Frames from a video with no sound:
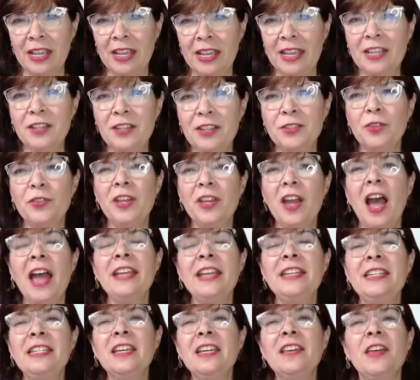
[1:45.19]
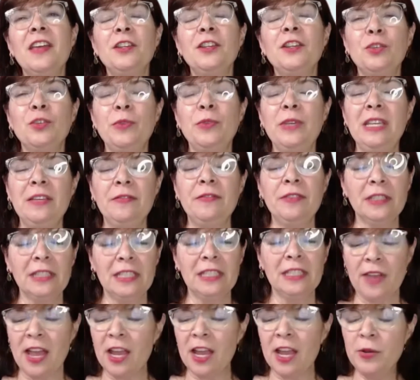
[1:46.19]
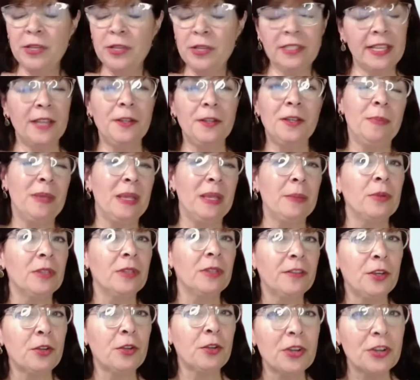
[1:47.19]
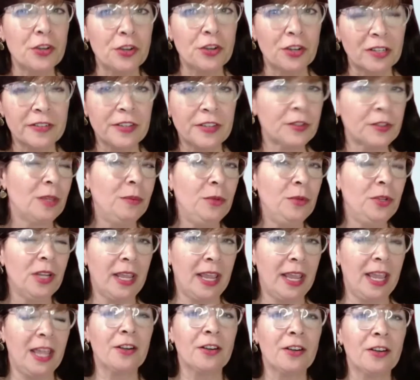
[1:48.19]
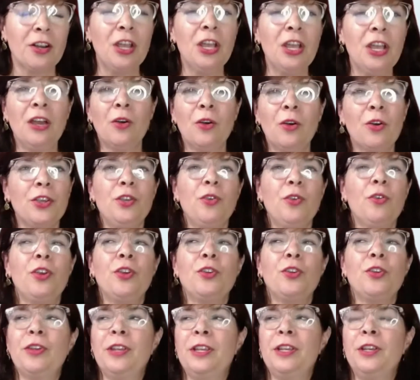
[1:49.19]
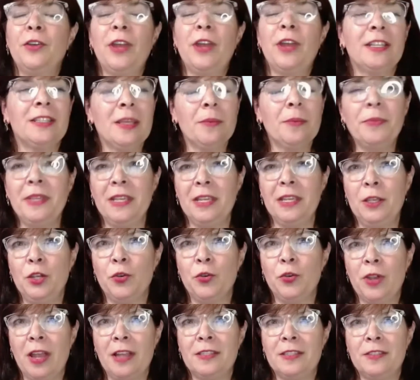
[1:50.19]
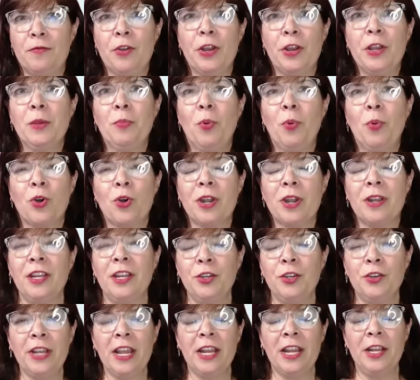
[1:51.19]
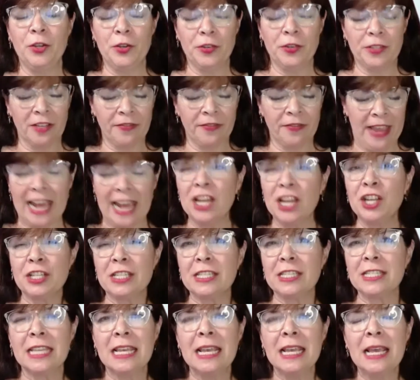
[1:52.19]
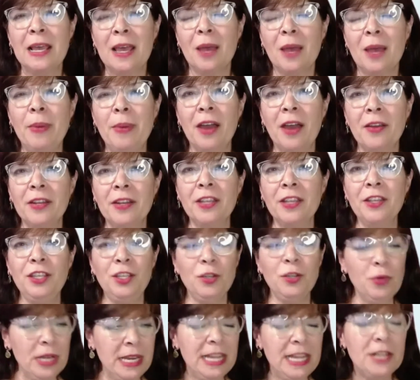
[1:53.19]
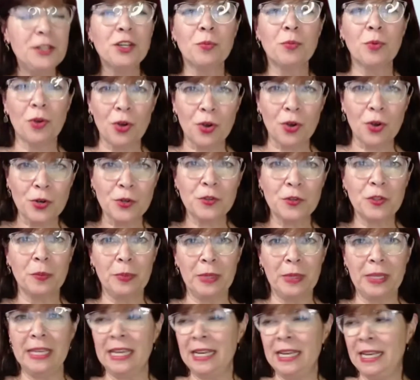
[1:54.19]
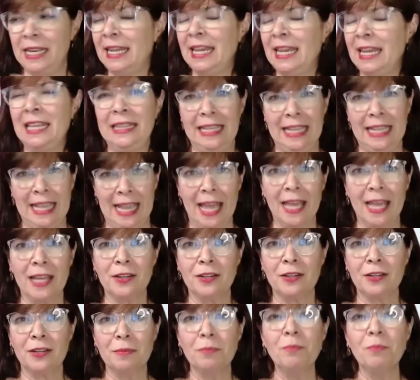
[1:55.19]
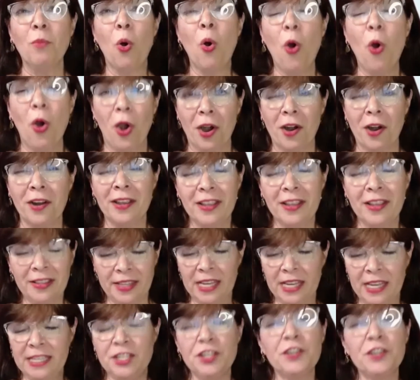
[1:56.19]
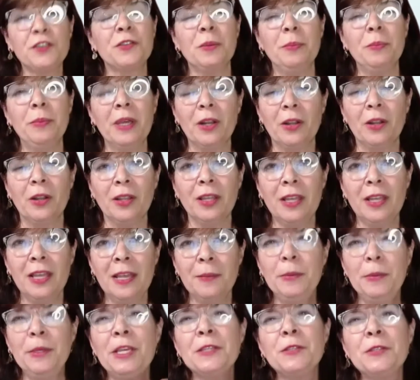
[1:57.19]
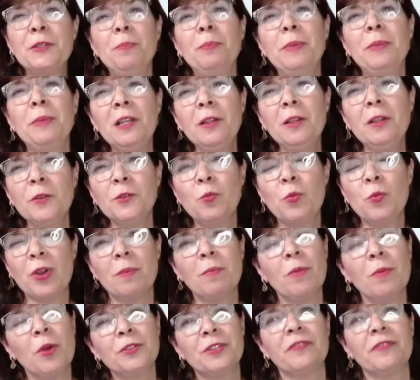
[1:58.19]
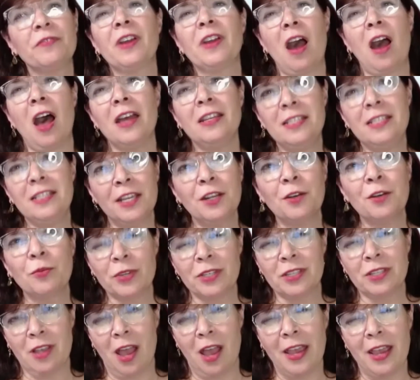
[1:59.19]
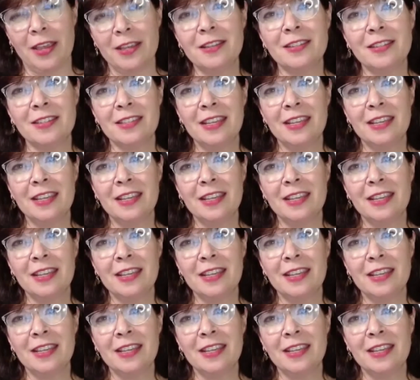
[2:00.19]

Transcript: And so the idea that you even leave, I always say to people, if you're a nervous communicator or you get something, it's very important and you're getting yourself anxious about it, you need to rehearse the beginning and the end more than just the middle, because the middle is where most of the content resides.